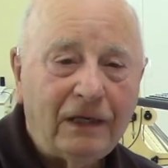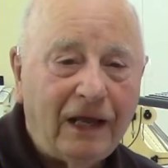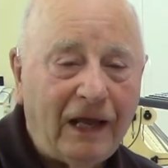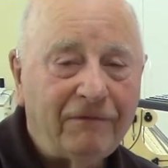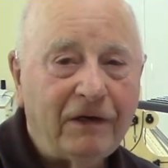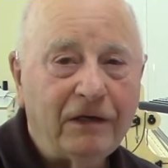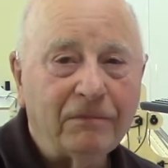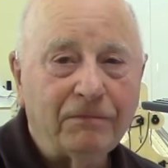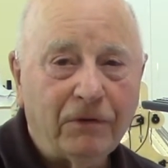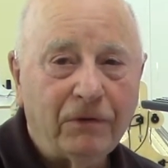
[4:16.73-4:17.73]
having
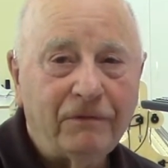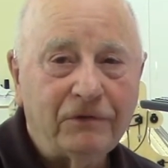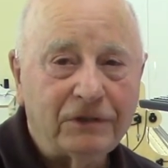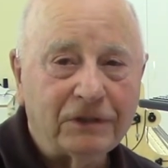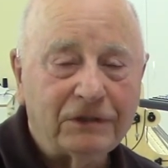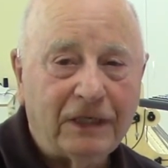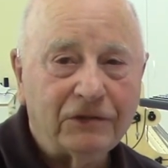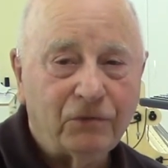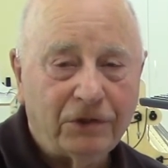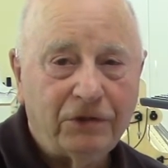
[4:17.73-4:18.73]
improved
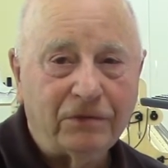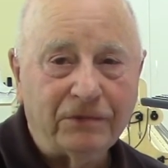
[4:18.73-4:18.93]
success with your